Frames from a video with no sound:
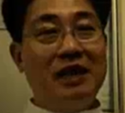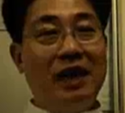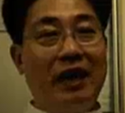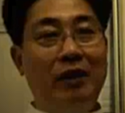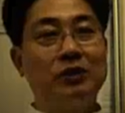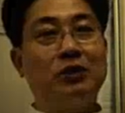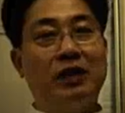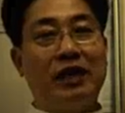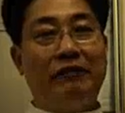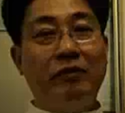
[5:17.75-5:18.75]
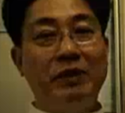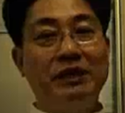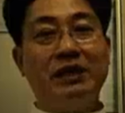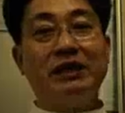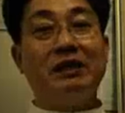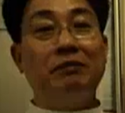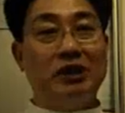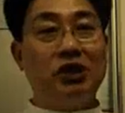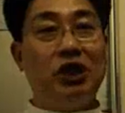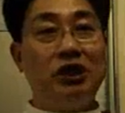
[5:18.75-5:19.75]
And also the government system
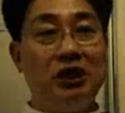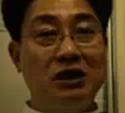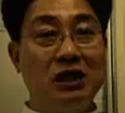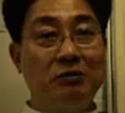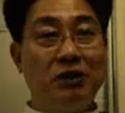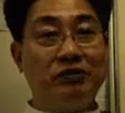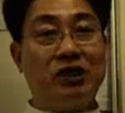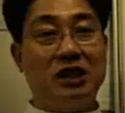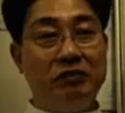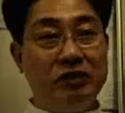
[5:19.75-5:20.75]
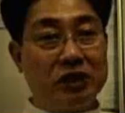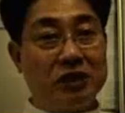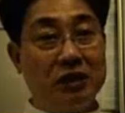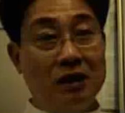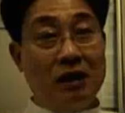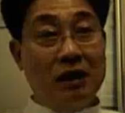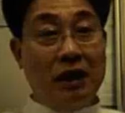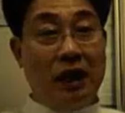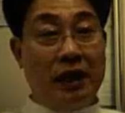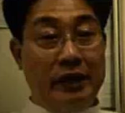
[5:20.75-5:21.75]
has changed in terms of service
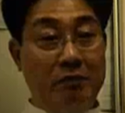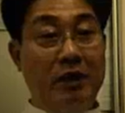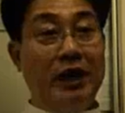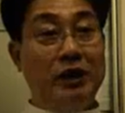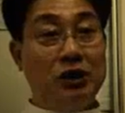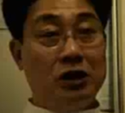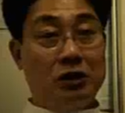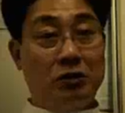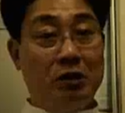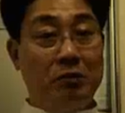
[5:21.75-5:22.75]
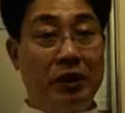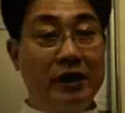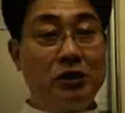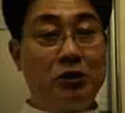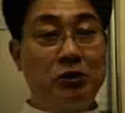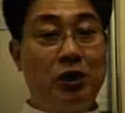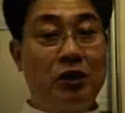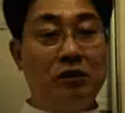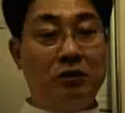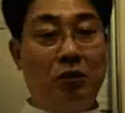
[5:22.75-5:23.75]
in Malaysia, so the brothers no
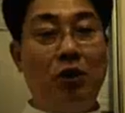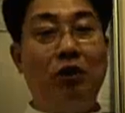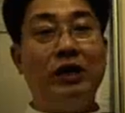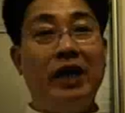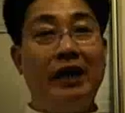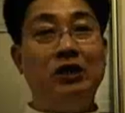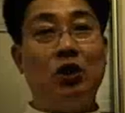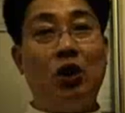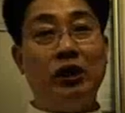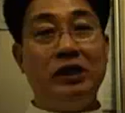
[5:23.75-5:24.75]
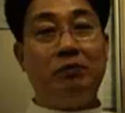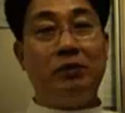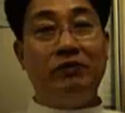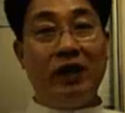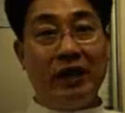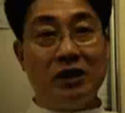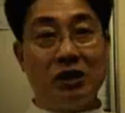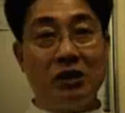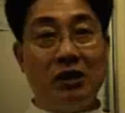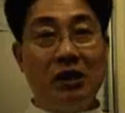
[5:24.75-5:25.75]
longer enjoy the privilege
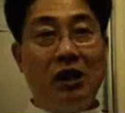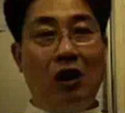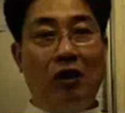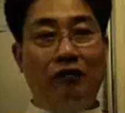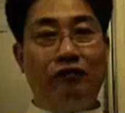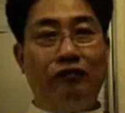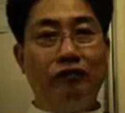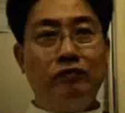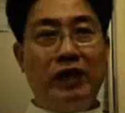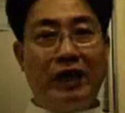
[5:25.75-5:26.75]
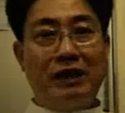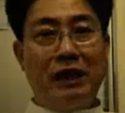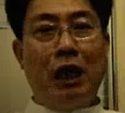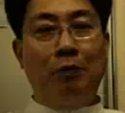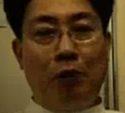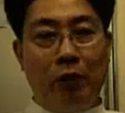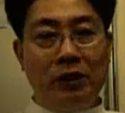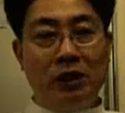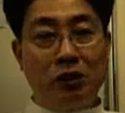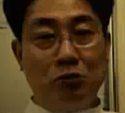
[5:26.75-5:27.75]
of getting
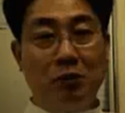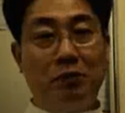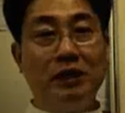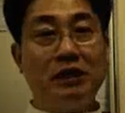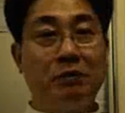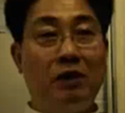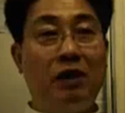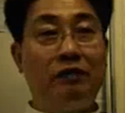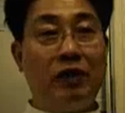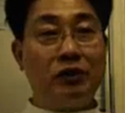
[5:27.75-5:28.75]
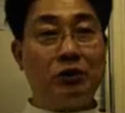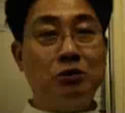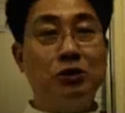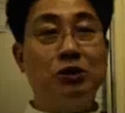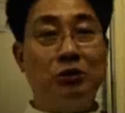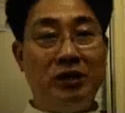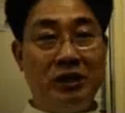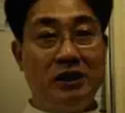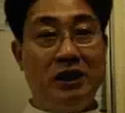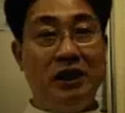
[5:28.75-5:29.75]
appointed to be principal of our school so
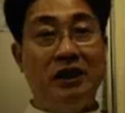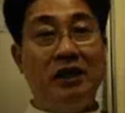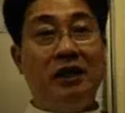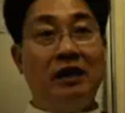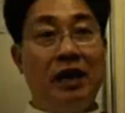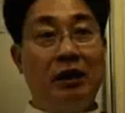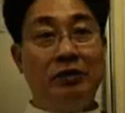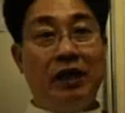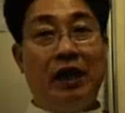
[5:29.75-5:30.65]
easily. Now